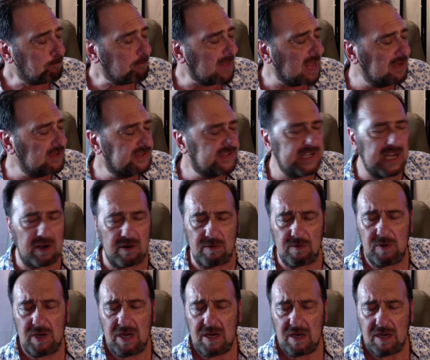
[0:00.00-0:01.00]
So
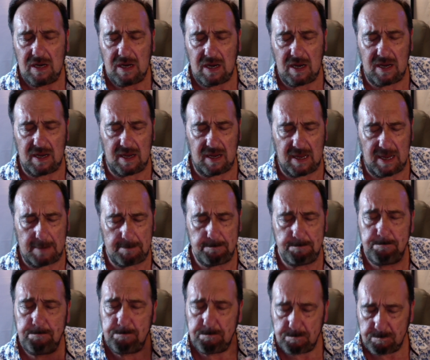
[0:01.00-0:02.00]

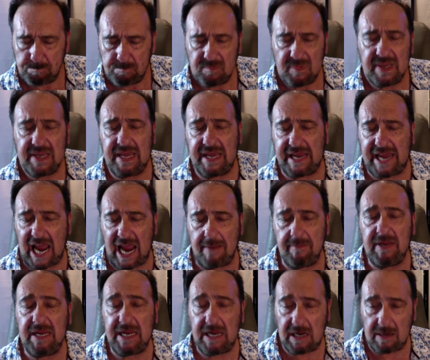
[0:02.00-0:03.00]
he came
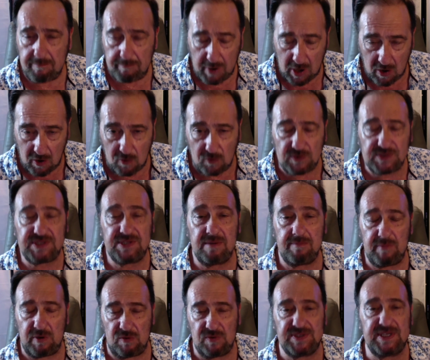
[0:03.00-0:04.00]
and he composed the
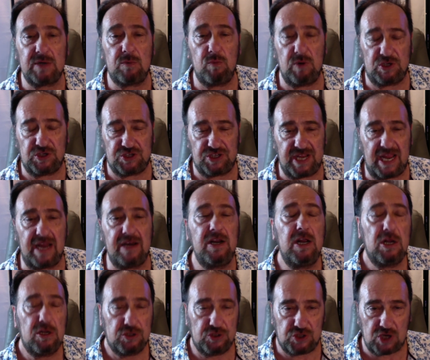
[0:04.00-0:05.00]
music, which then
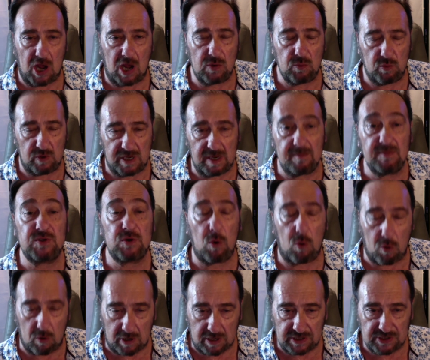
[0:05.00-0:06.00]
John Williams
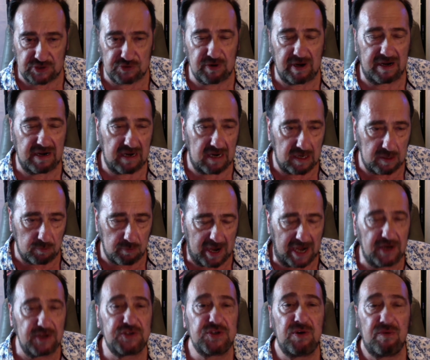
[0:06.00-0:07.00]
orchestrated and
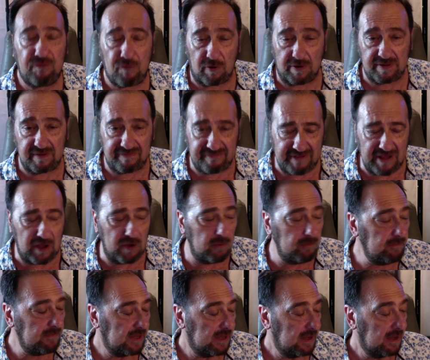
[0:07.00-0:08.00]
arranged for the
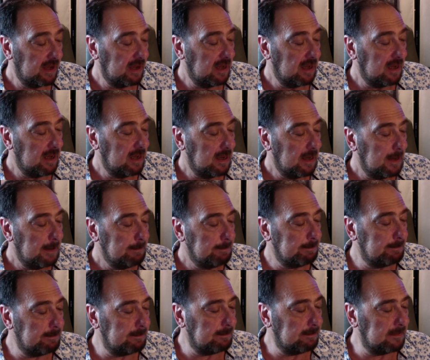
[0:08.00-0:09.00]
film.
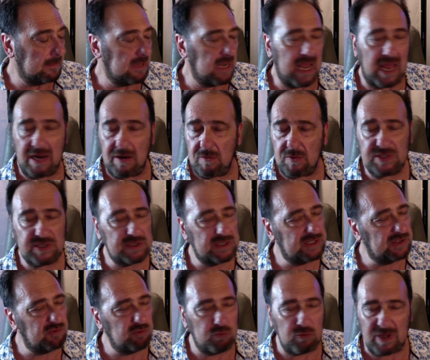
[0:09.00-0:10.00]
And it was
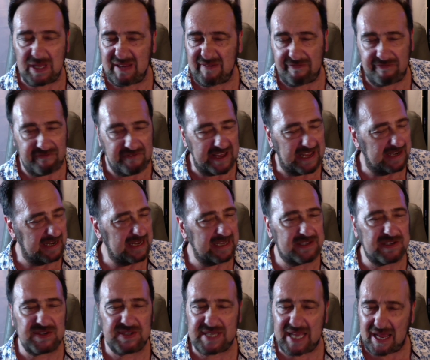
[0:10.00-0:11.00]
really fit. It
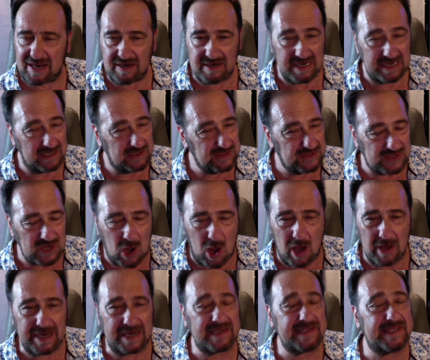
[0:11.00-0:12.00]
just had an
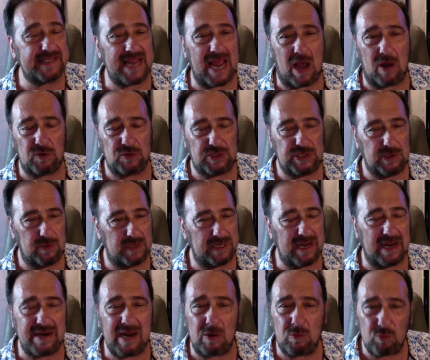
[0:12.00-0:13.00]
exotic sound to it,
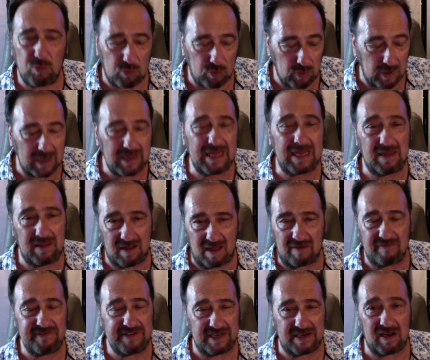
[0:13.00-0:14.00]
and I really
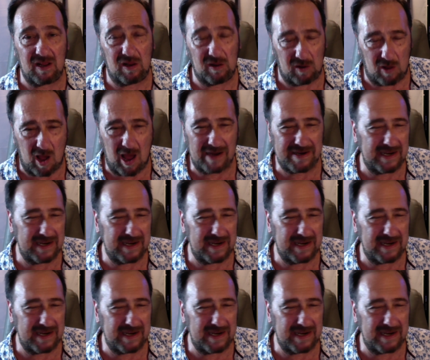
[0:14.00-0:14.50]
loved it a lot.